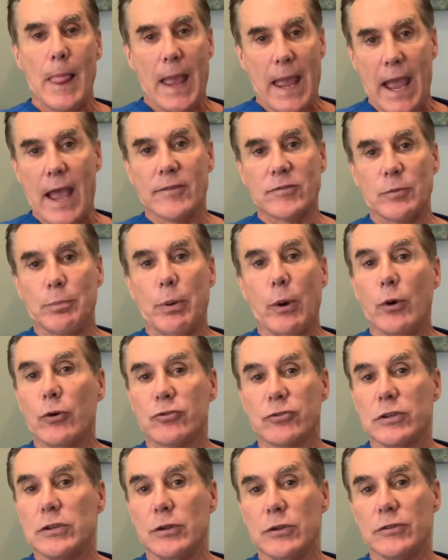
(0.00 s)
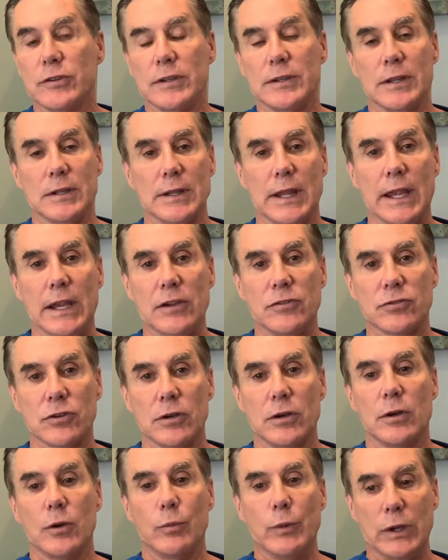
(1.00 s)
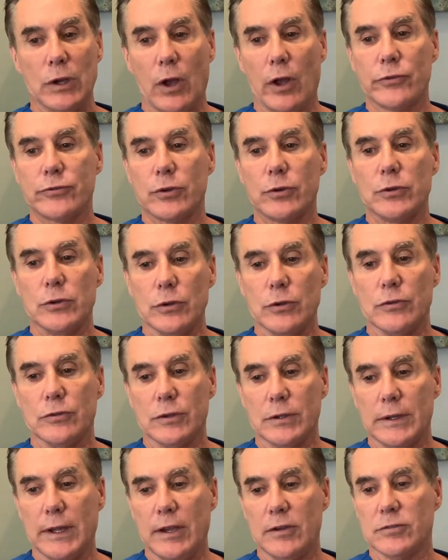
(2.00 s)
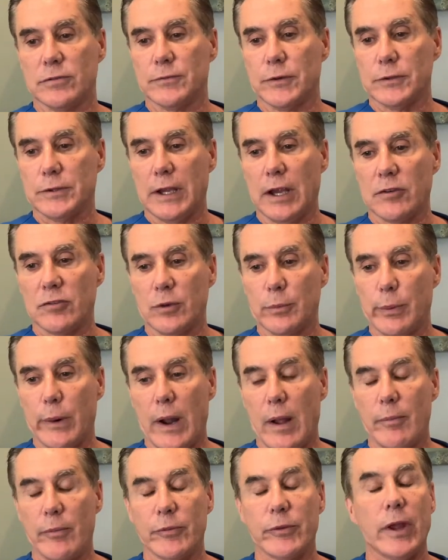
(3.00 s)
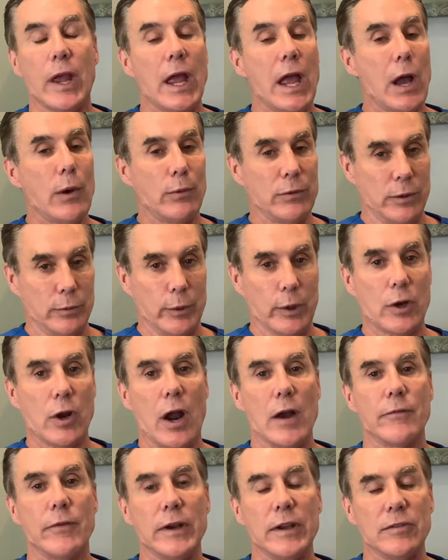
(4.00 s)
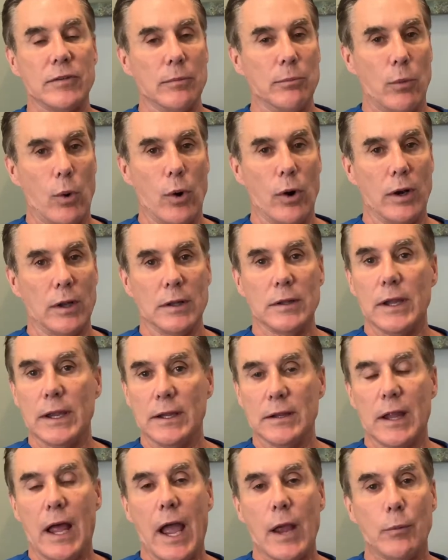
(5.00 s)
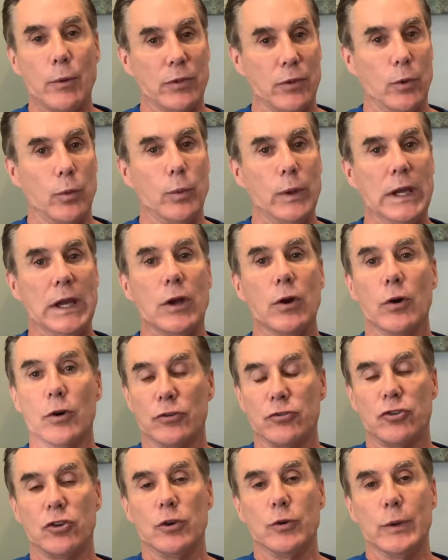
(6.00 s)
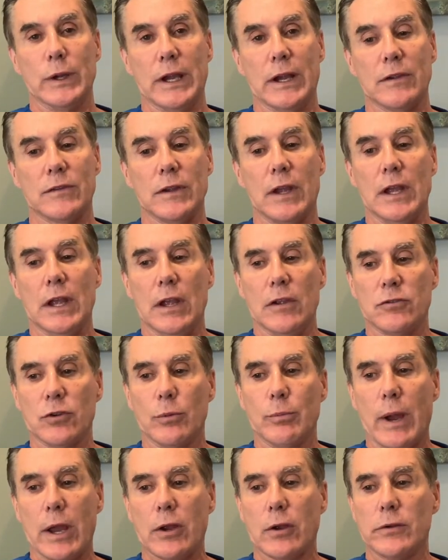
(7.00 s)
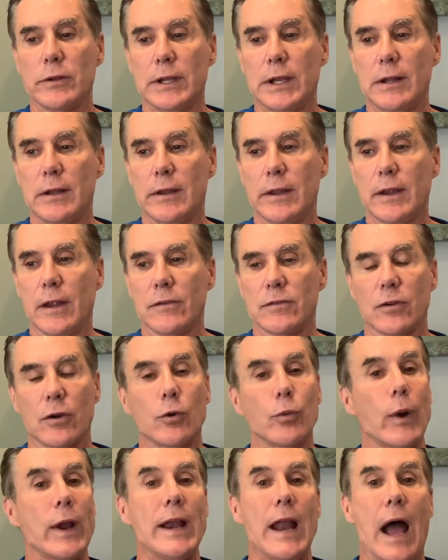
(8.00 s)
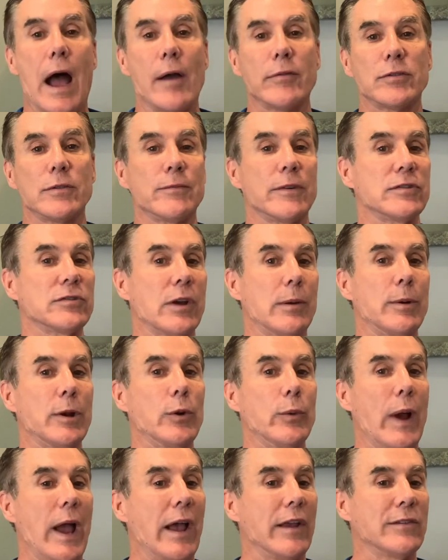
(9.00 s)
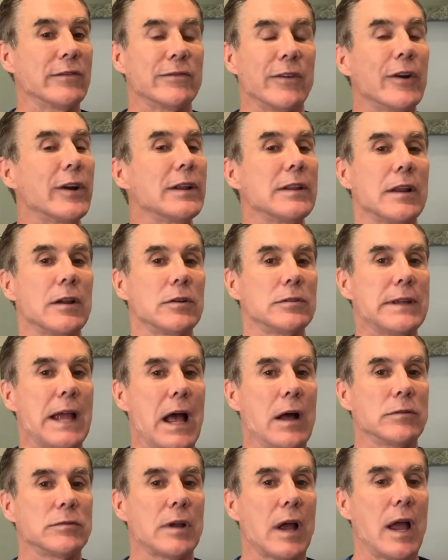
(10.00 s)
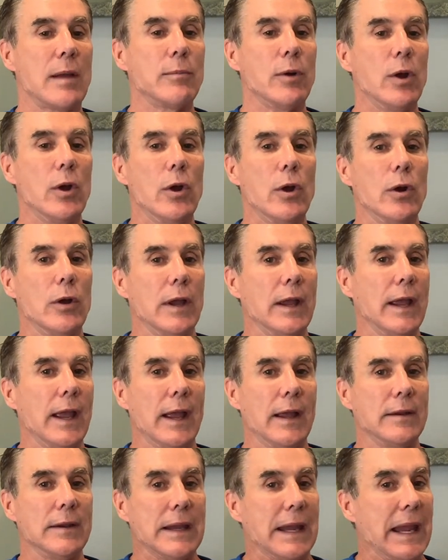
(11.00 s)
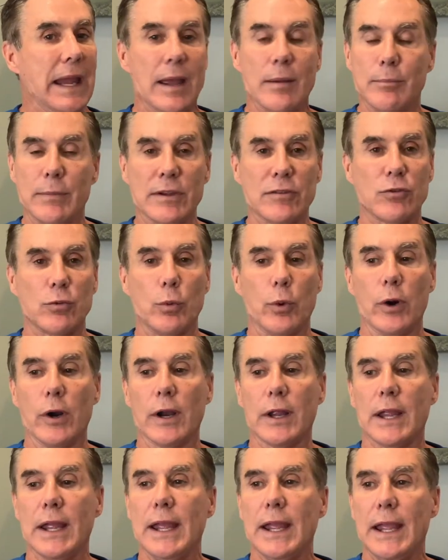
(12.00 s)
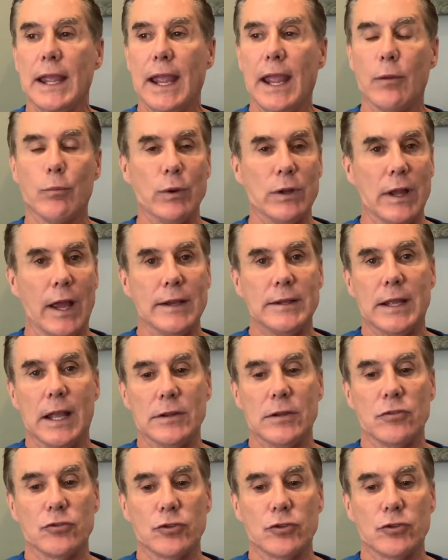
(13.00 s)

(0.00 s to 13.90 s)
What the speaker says: As opposed to using the laser, we also use the laser for texture problems. The recovery is more in line with a week or 2 weeks. So microneedling is a great option for somebody who has very little downtime and can't miss work and would like to get the